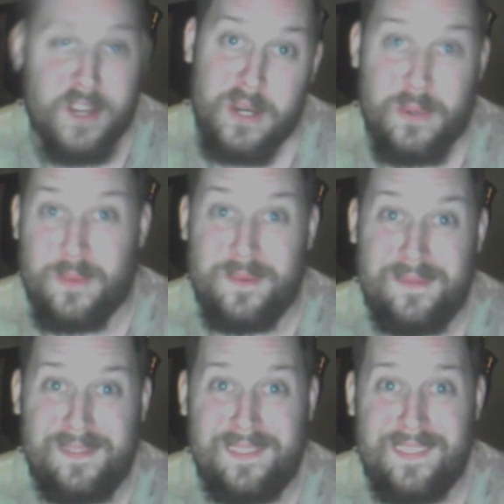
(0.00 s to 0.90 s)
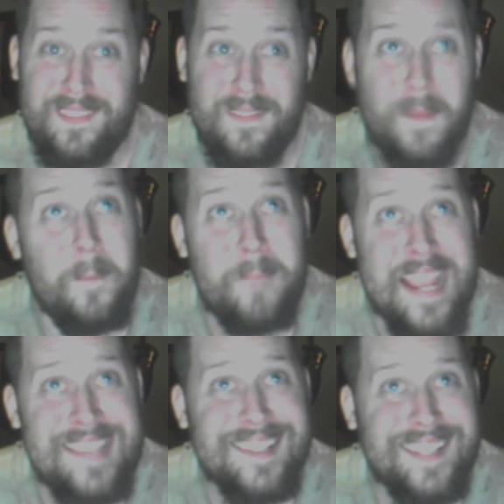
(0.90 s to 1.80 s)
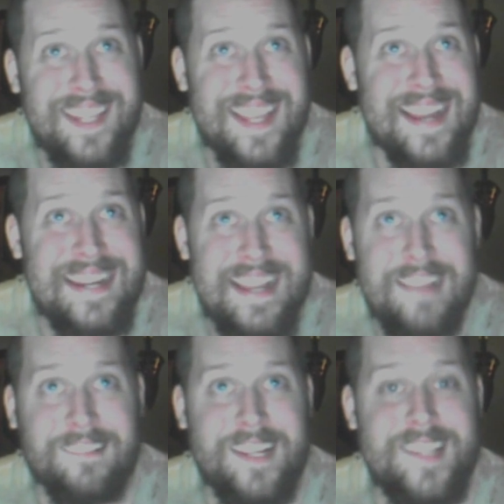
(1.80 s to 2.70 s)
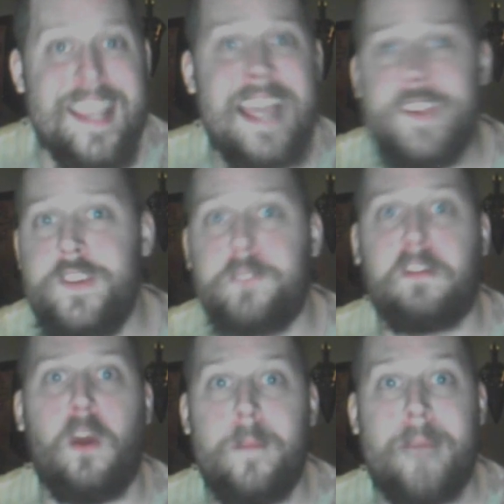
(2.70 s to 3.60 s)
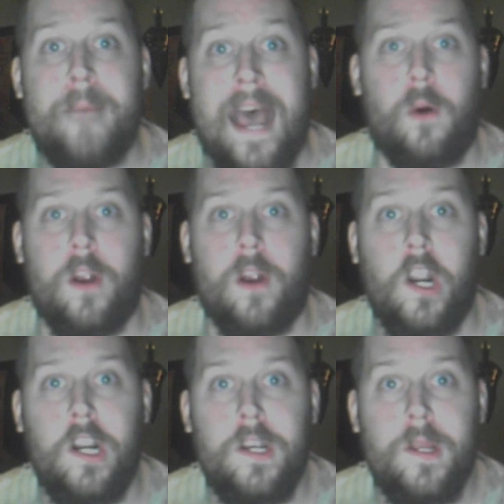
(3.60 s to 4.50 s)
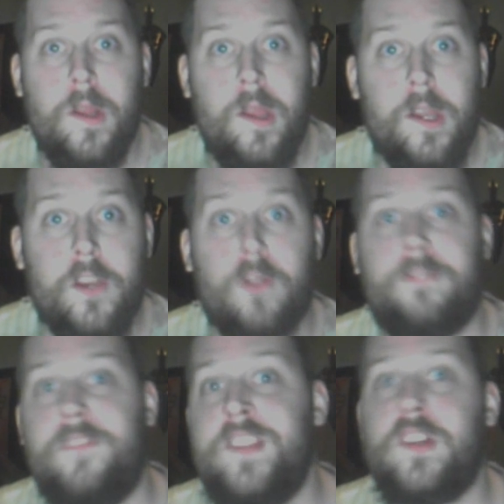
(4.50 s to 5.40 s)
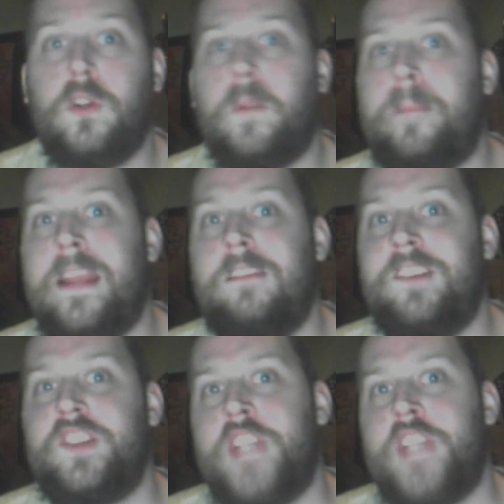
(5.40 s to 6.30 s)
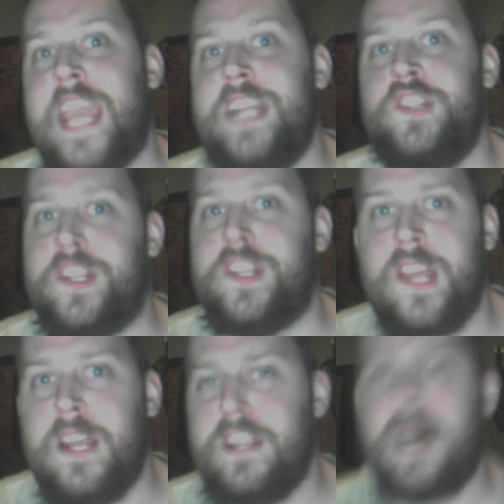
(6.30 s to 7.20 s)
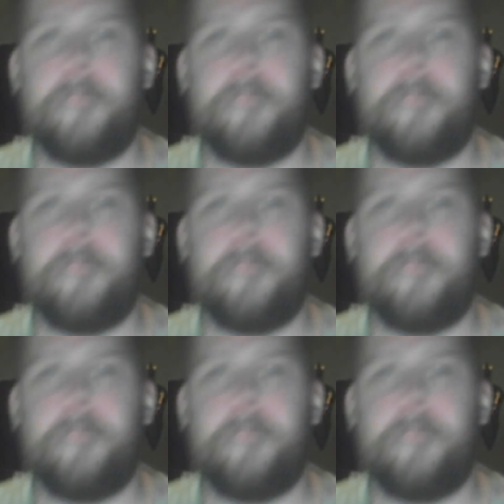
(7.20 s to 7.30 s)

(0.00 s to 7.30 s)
So, basically the idea is, as you grow in power, your physical appearance changes.